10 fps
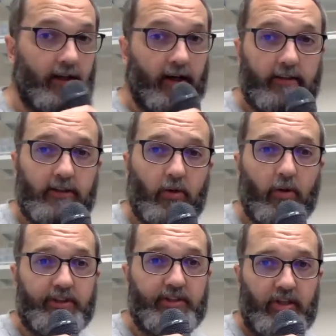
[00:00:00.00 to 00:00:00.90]
I'll
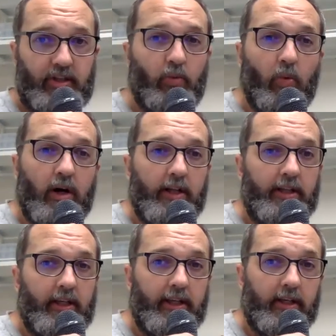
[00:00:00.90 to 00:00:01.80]
record T1
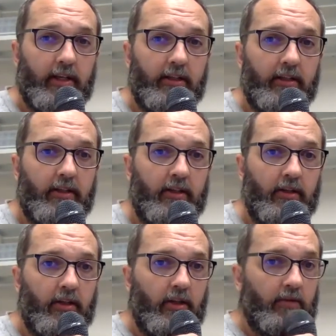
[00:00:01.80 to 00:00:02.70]
here
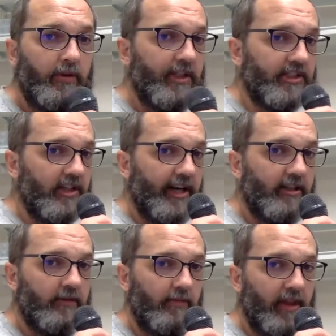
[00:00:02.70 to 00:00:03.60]
with the slider
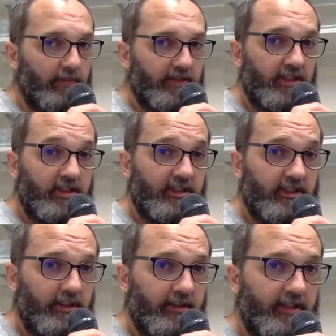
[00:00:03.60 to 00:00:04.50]
in the position
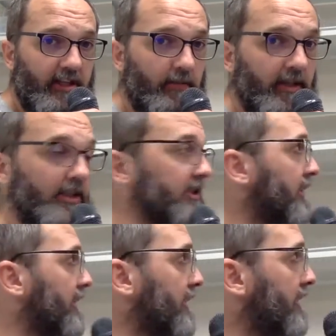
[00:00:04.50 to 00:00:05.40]
0 centimeters.
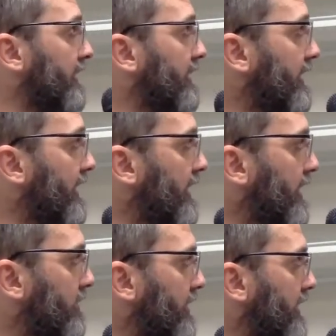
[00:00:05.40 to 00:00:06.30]
Then
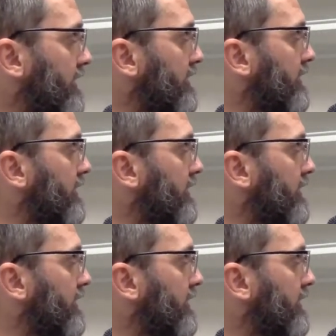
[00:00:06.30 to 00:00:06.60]
I will